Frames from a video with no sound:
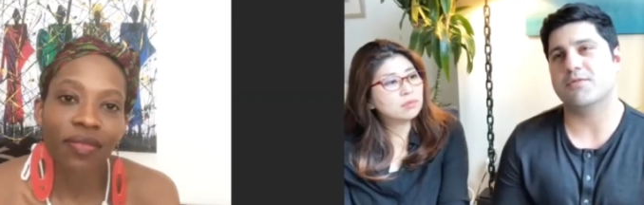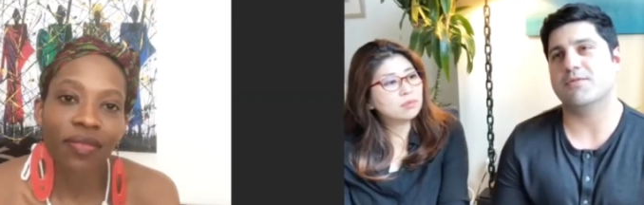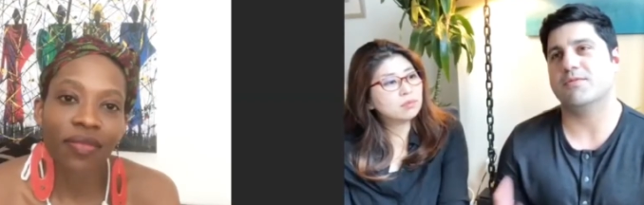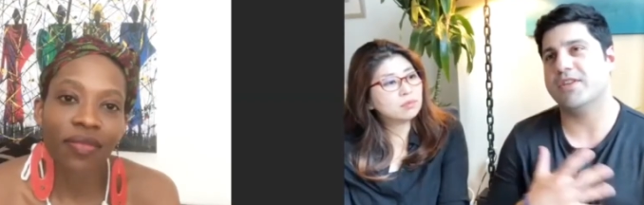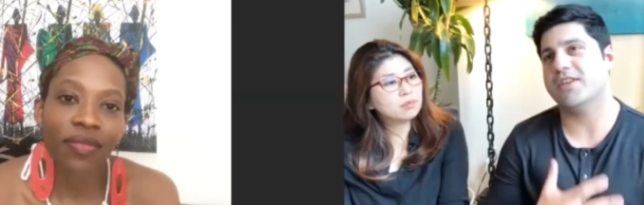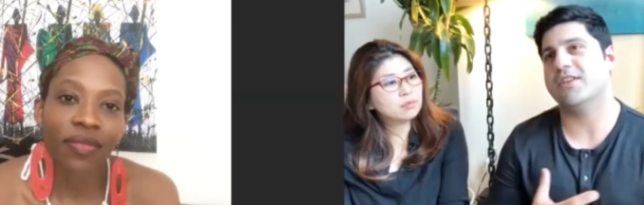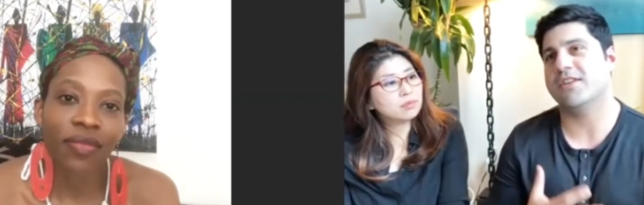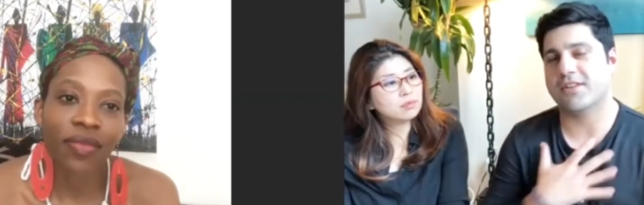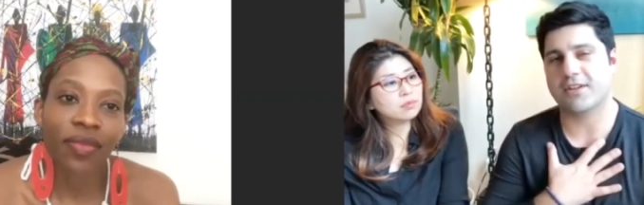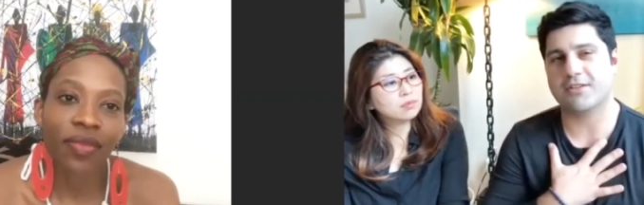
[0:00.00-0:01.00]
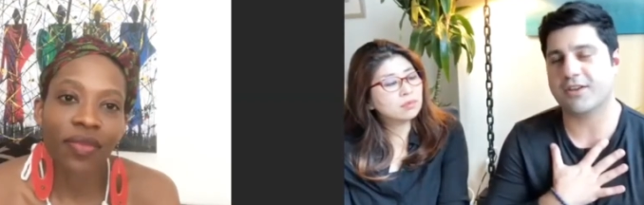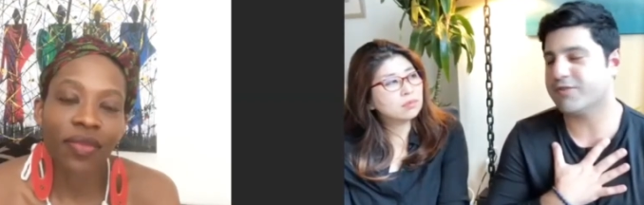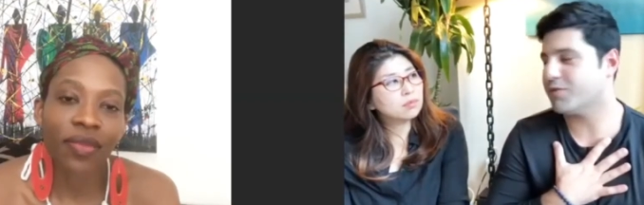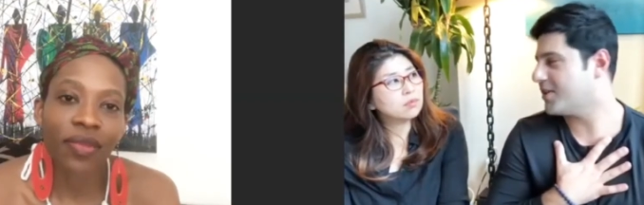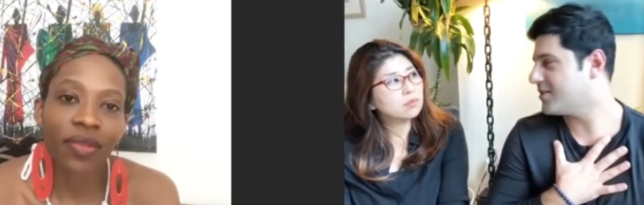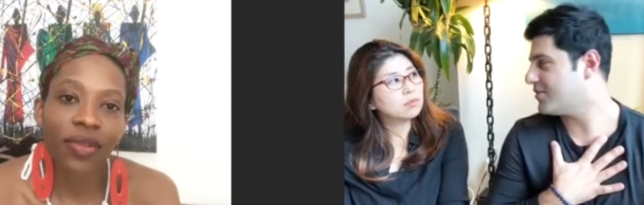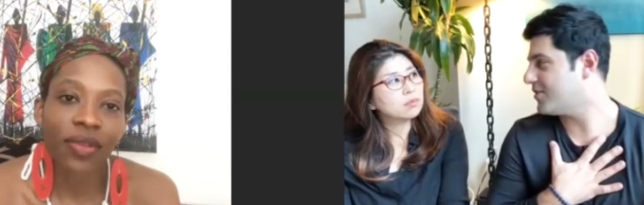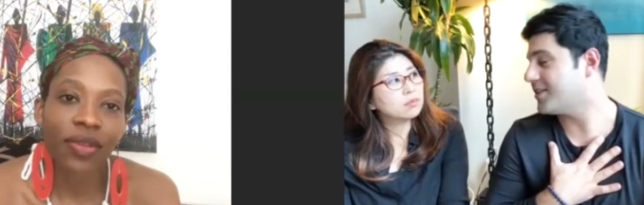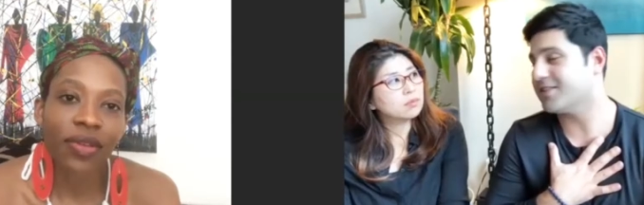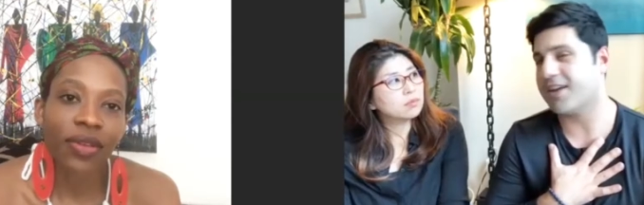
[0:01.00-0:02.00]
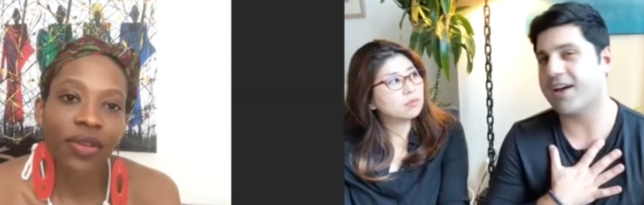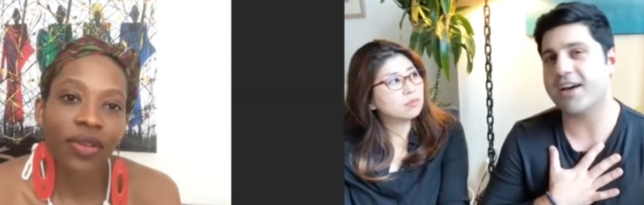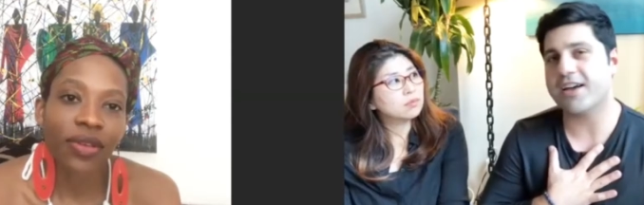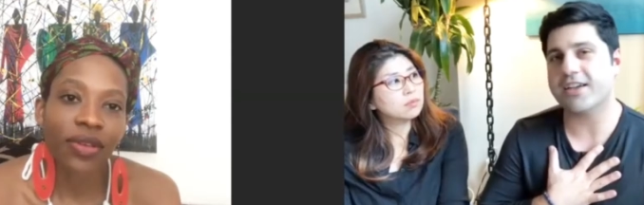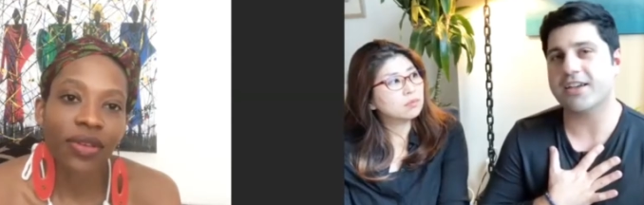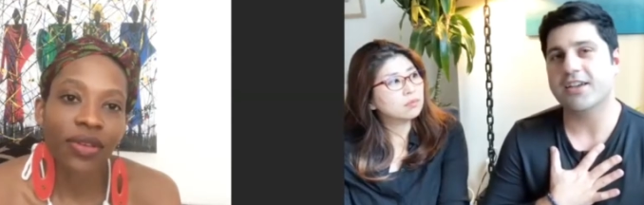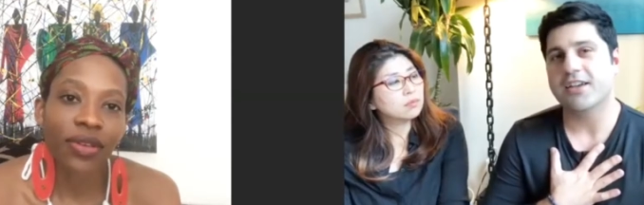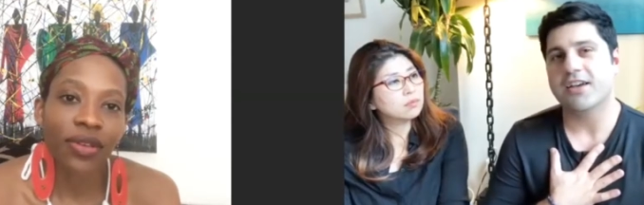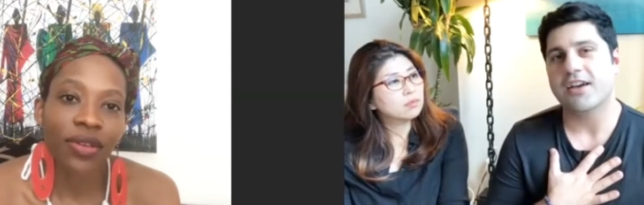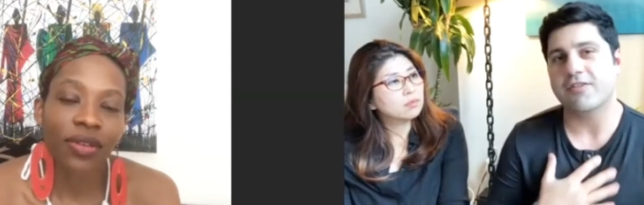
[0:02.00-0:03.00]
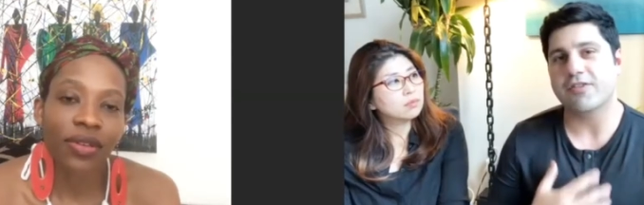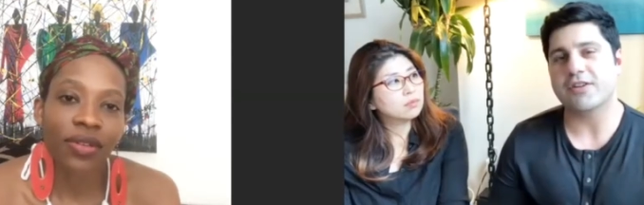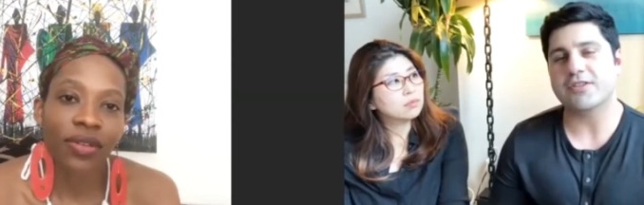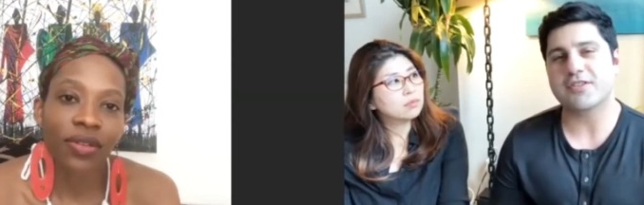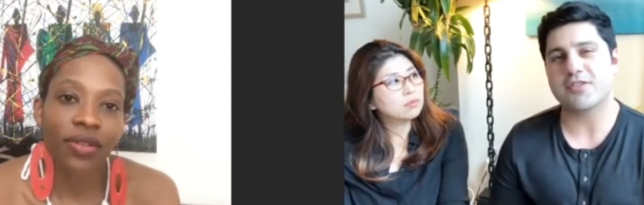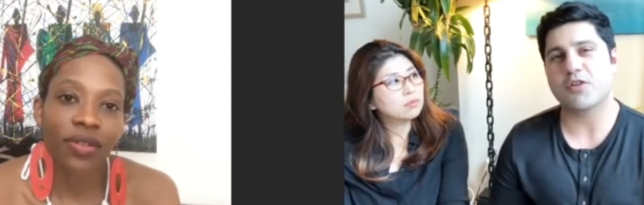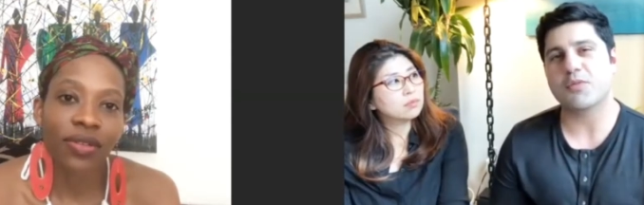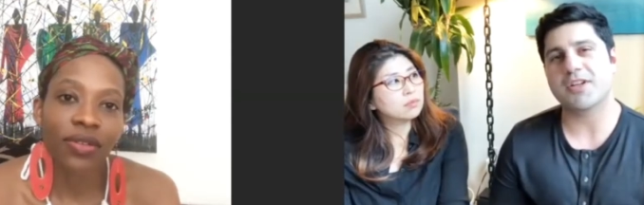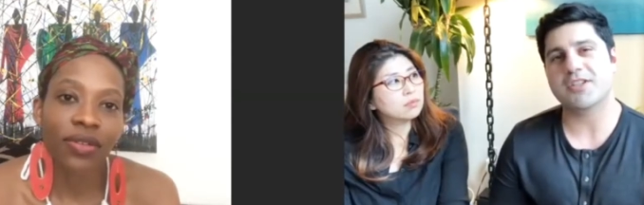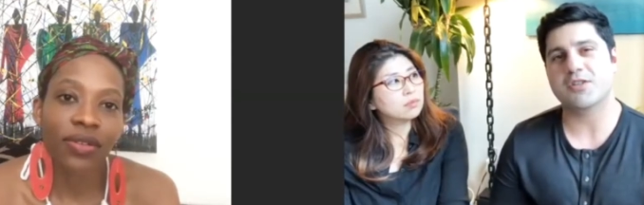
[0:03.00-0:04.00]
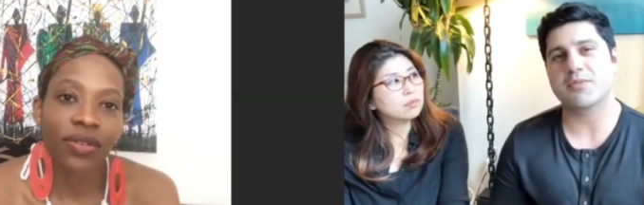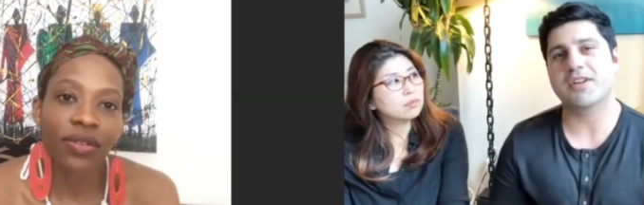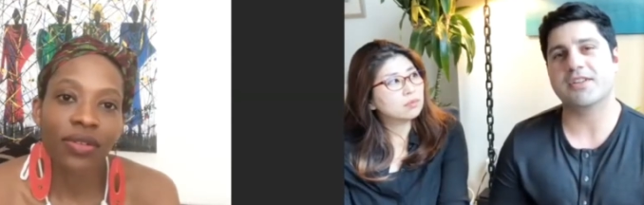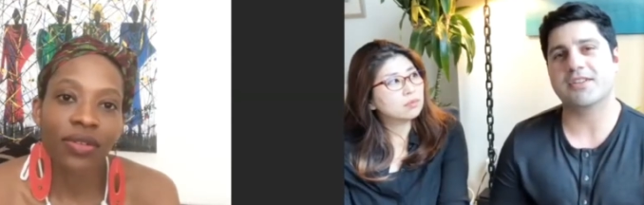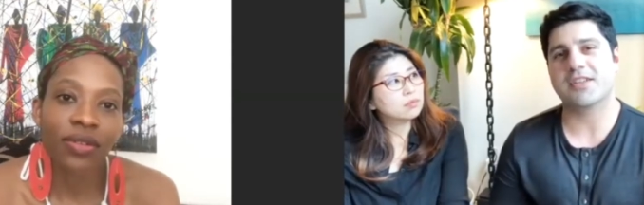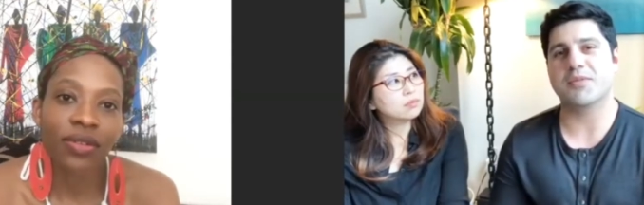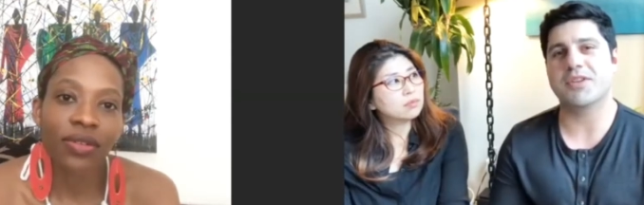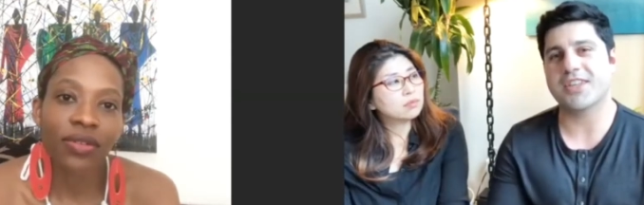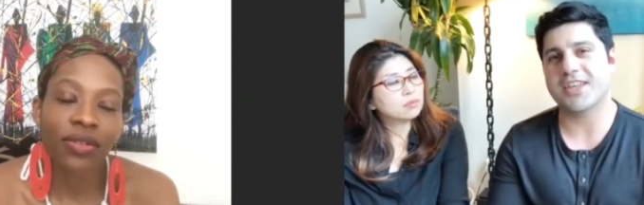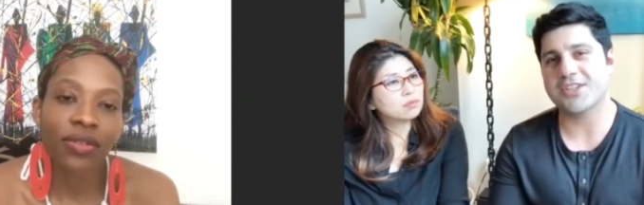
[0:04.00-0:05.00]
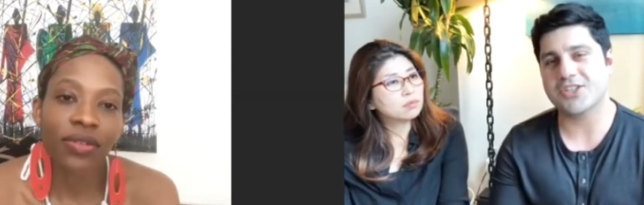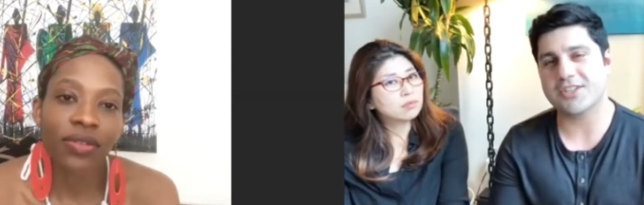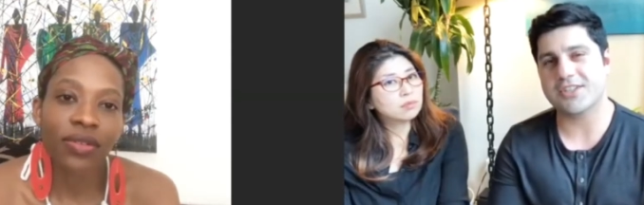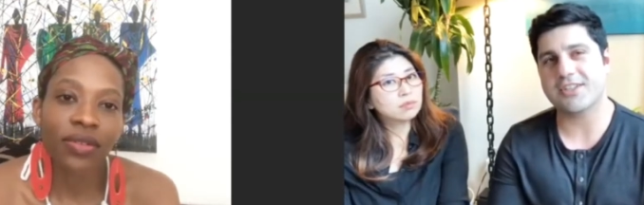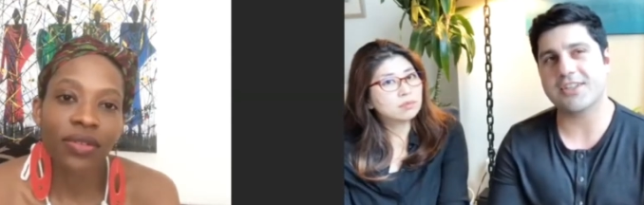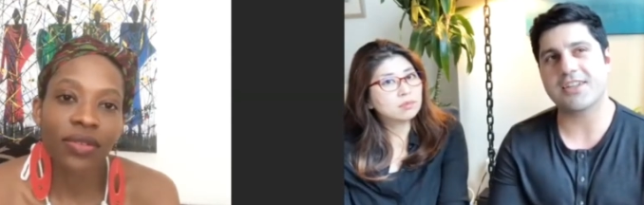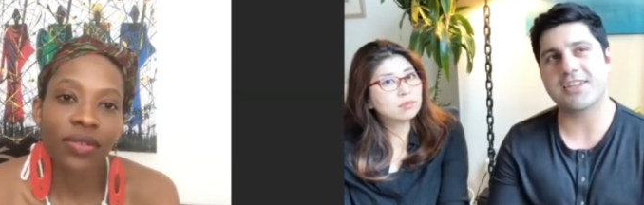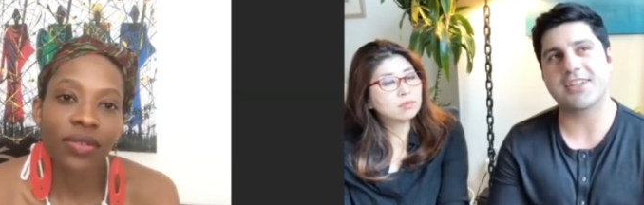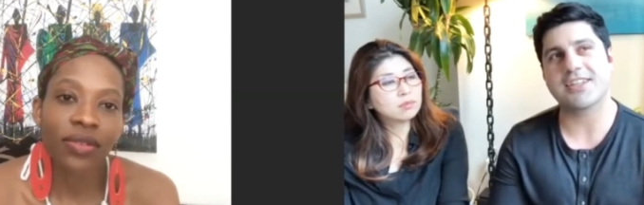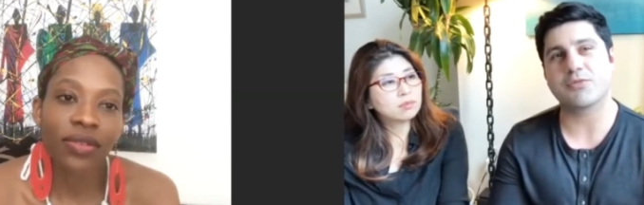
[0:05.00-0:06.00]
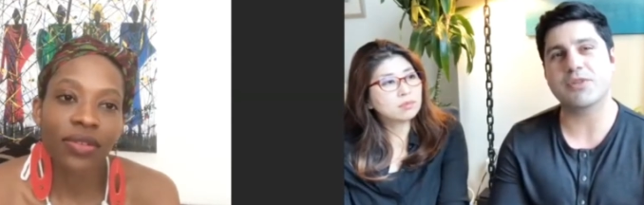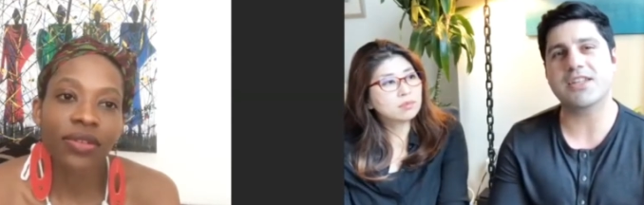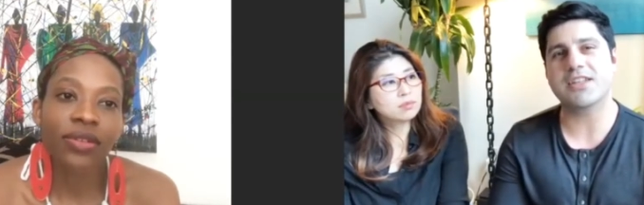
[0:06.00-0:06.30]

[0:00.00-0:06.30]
Speaker 1: we and I talk for myself at least I have learned so much about communication and really